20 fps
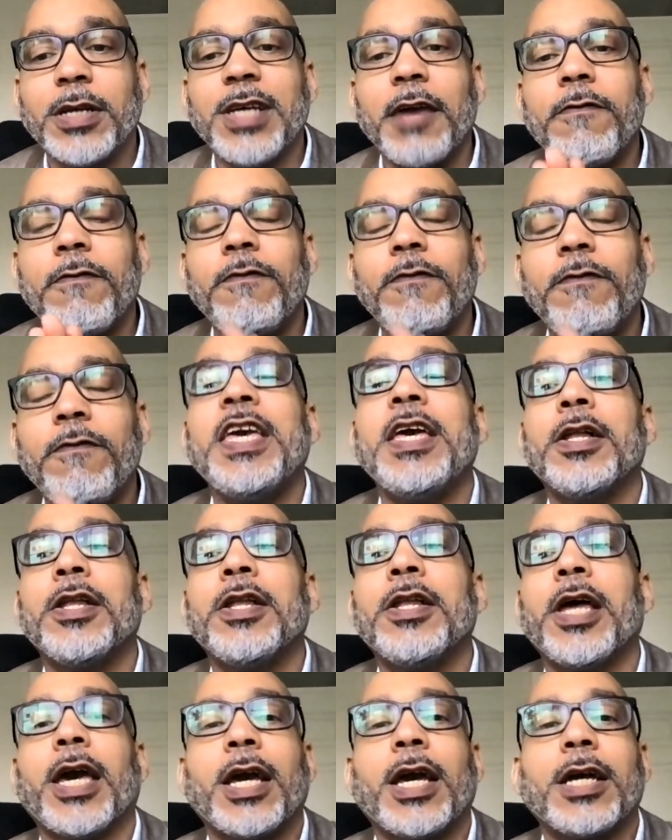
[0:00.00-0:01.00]
because I
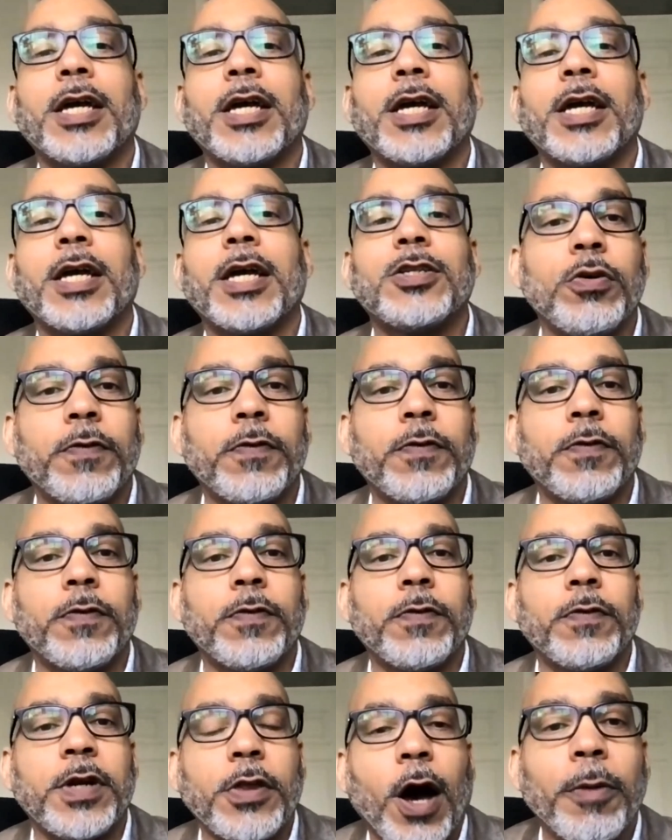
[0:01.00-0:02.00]
feel like I could talk to you
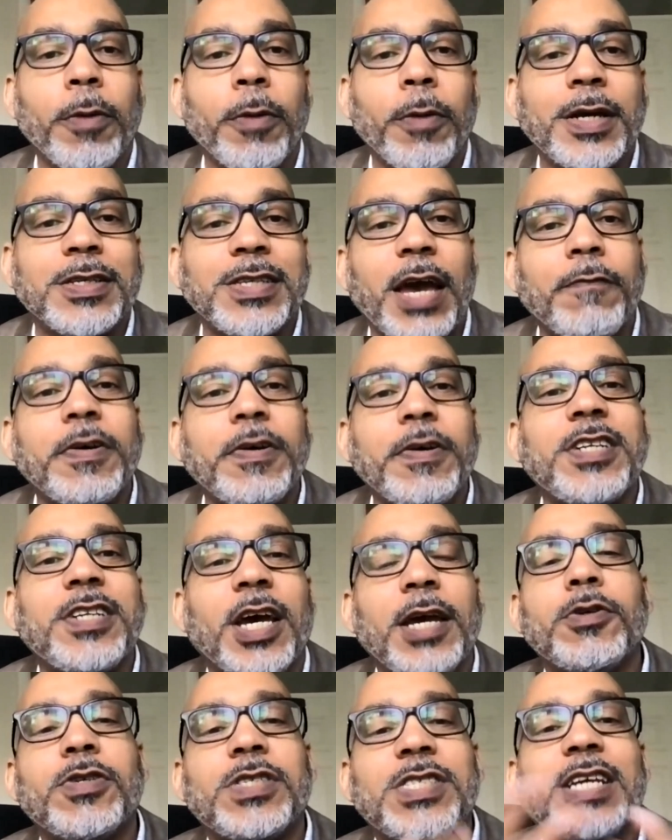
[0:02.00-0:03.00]
for another hour, because
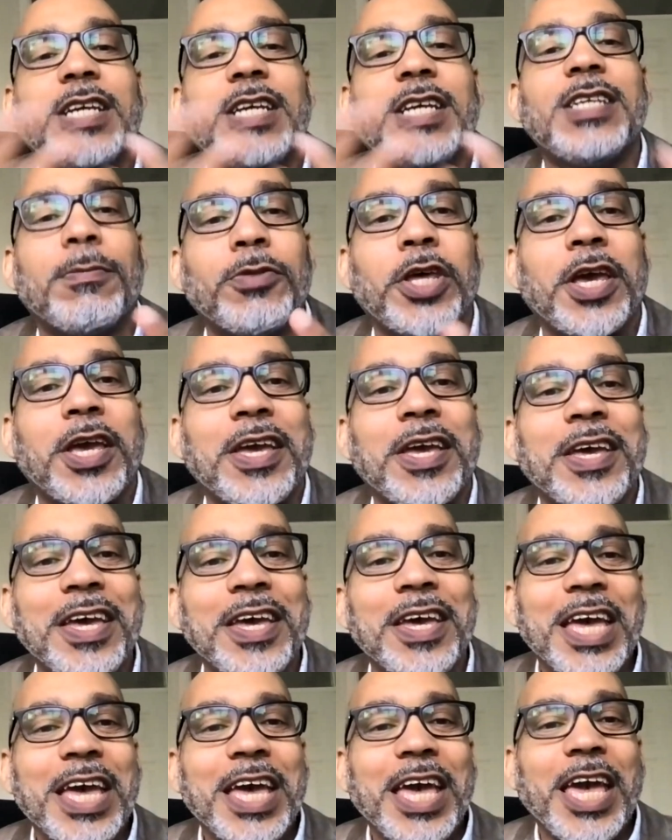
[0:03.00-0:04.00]
every time you say
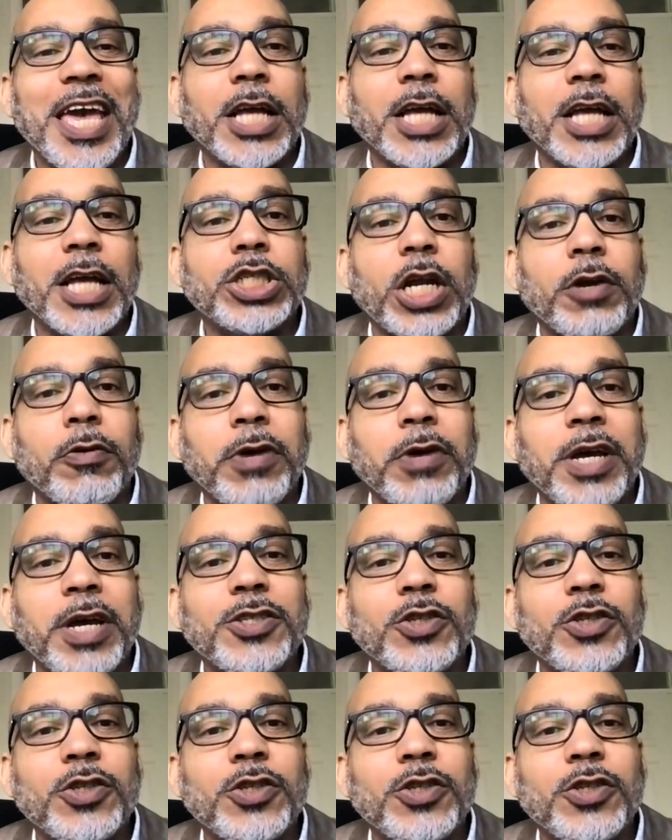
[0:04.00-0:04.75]
something, it